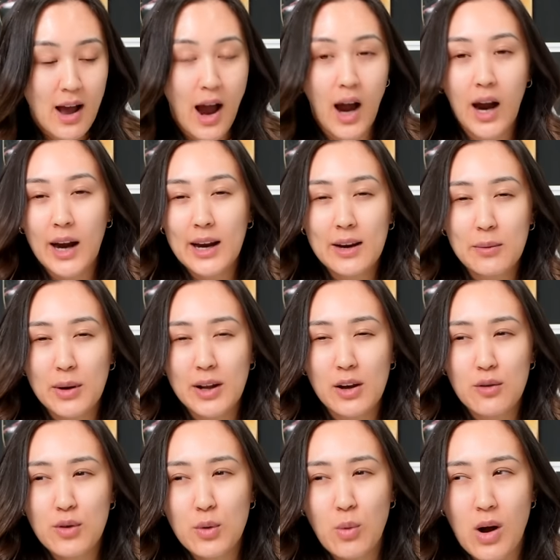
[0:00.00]
When I go
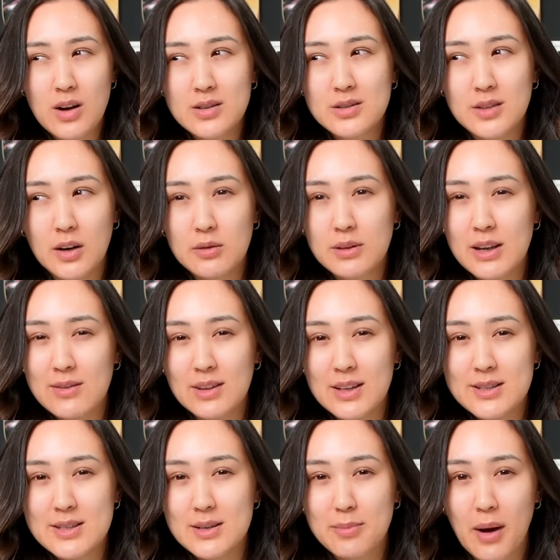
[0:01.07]
for walks, don't even
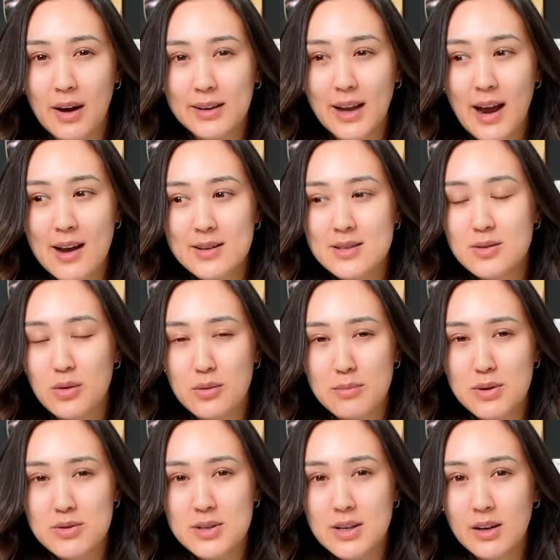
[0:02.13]
listen to podcasts or
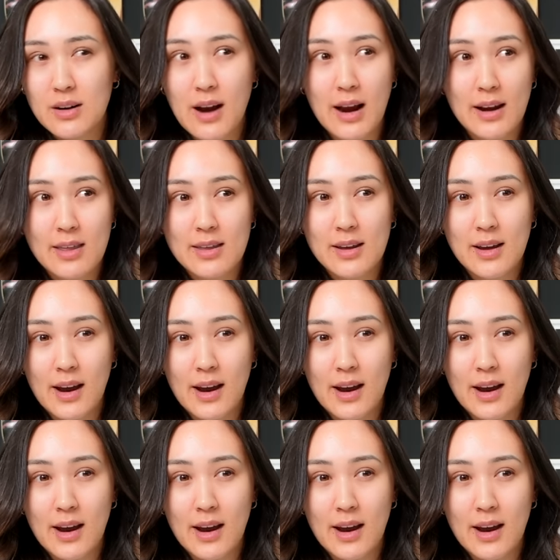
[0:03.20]
music or anything.